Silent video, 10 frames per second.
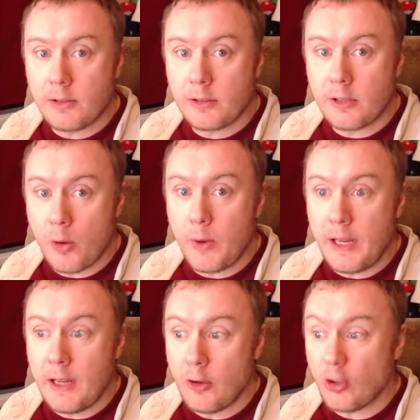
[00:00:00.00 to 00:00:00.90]
so
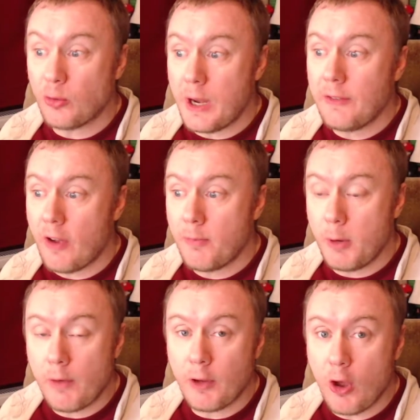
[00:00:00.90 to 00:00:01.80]
we got 25p
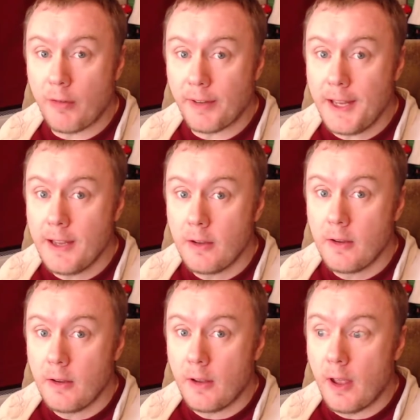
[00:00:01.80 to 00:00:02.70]
off a coffee
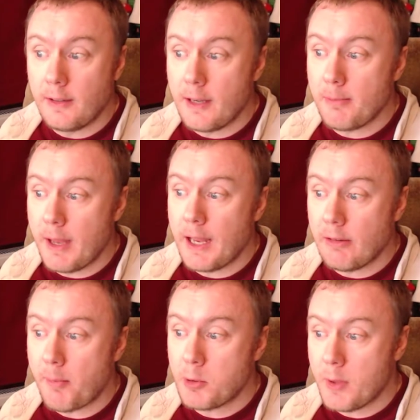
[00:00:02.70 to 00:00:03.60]
and didn't make any
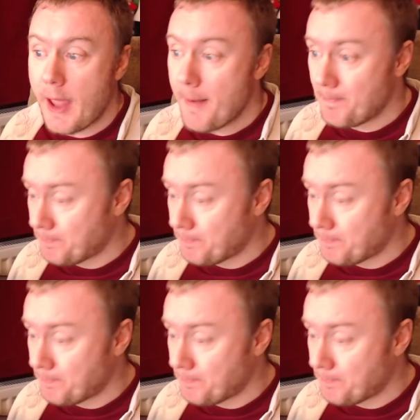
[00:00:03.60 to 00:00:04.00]
rubbish with that.